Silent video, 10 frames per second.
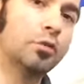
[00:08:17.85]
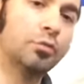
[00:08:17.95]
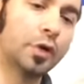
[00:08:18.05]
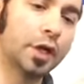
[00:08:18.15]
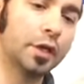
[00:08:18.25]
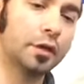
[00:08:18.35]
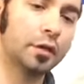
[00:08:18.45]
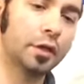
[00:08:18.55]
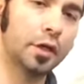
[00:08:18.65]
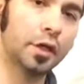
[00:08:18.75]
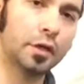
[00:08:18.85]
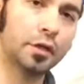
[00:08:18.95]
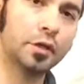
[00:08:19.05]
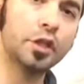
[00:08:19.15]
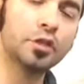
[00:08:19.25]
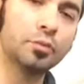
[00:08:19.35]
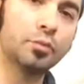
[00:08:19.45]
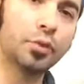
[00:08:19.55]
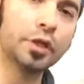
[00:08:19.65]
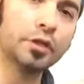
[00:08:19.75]
But these
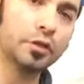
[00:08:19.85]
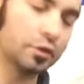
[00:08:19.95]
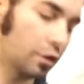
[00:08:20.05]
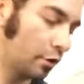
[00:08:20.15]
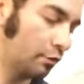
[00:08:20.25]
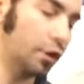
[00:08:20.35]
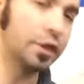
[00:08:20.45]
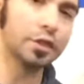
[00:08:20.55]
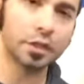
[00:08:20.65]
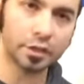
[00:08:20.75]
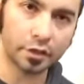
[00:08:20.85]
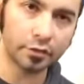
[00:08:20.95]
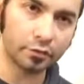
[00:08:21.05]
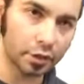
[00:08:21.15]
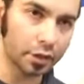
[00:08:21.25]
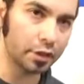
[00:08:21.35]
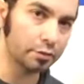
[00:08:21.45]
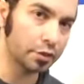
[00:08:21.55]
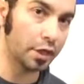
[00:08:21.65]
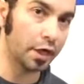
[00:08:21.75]
printers are very sensitive when it
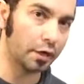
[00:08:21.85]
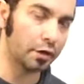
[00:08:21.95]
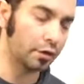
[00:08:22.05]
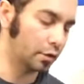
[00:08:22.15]
comes to air,